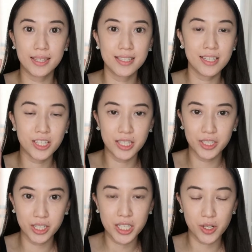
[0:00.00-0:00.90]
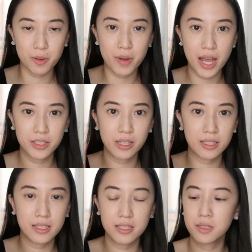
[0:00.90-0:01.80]
This is just a drugstore brand. You
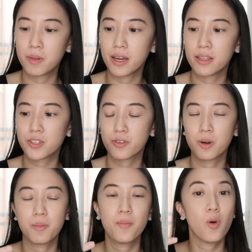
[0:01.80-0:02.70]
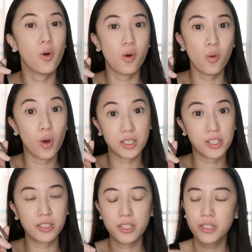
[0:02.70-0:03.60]
can easily buy this from
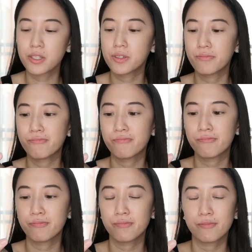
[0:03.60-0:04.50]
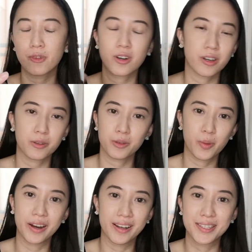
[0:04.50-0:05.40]
Watson's, or I don't know
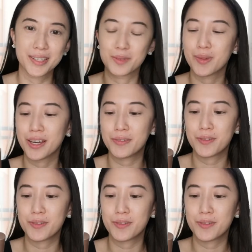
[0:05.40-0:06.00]
where else you can buy it